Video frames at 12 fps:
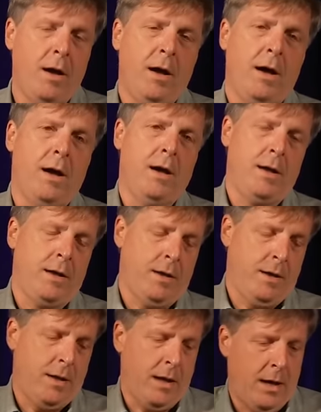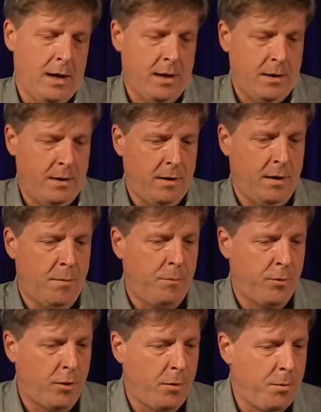and
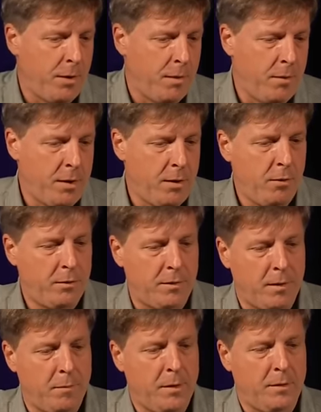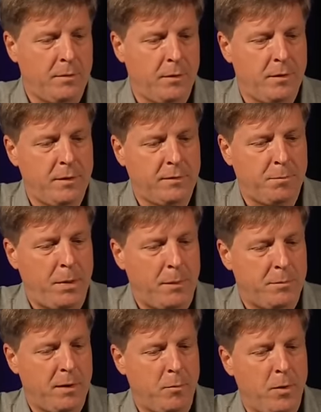absorb them and use them. And so this
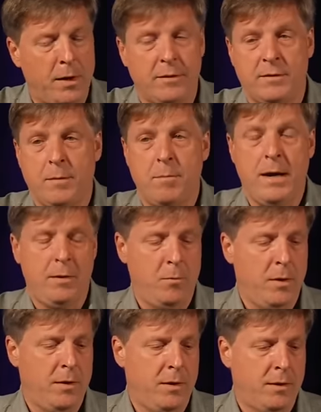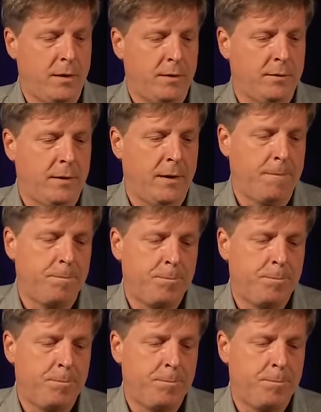PEPT1 is the main one that does that.